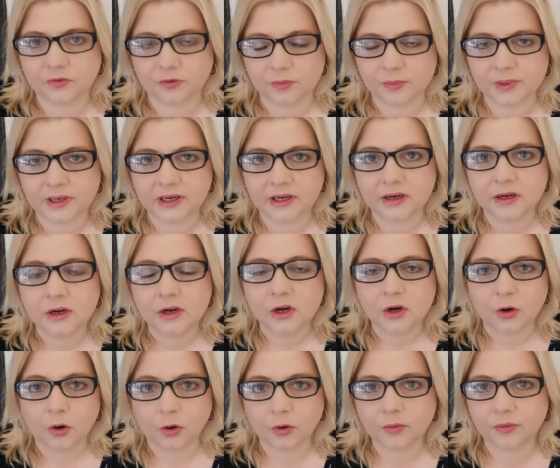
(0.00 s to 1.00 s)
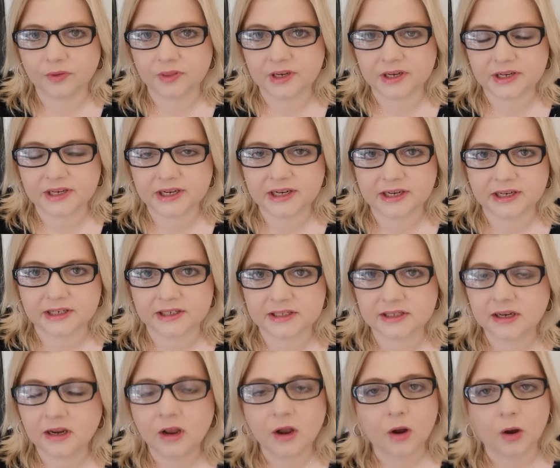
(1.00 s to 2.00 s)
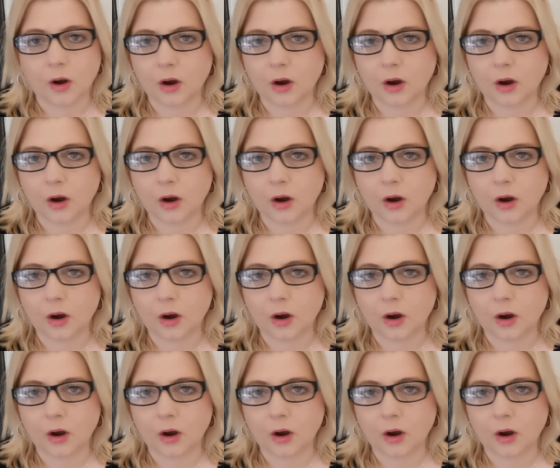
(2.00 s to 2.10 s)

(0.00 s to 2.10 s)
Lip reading: for me over the years.